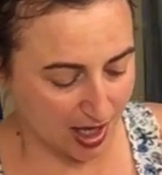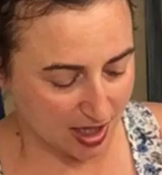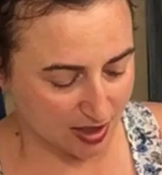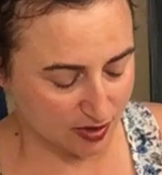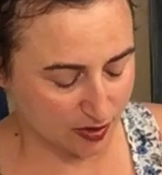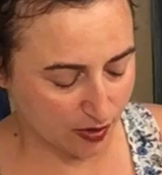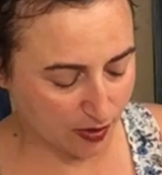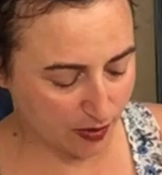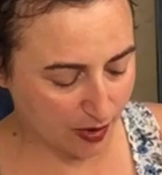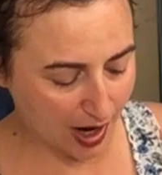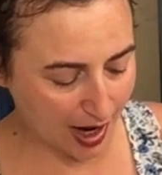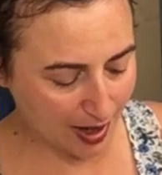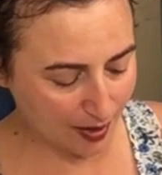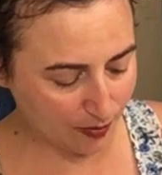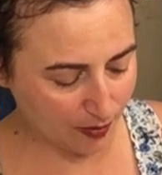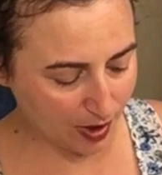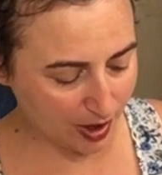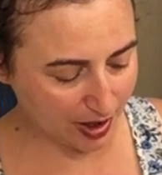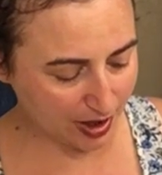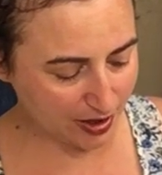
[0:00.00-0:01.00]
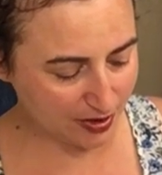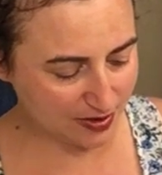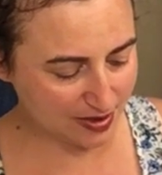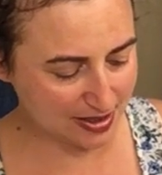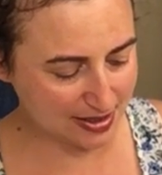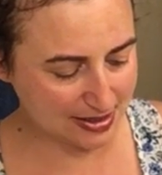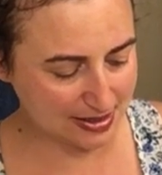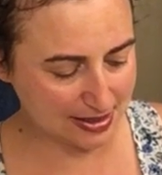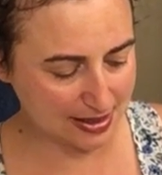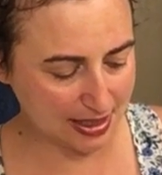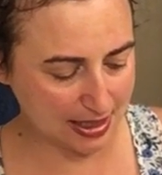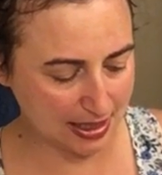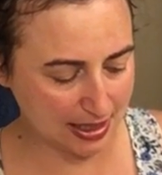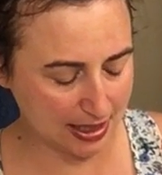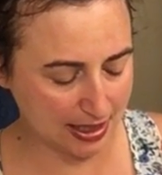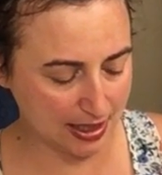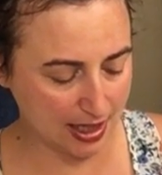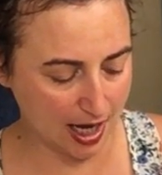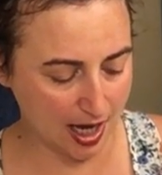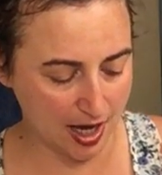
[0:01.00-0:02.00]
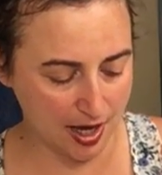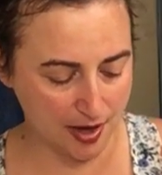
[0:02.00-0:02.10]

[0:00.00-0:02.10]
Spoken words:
So I want you to see,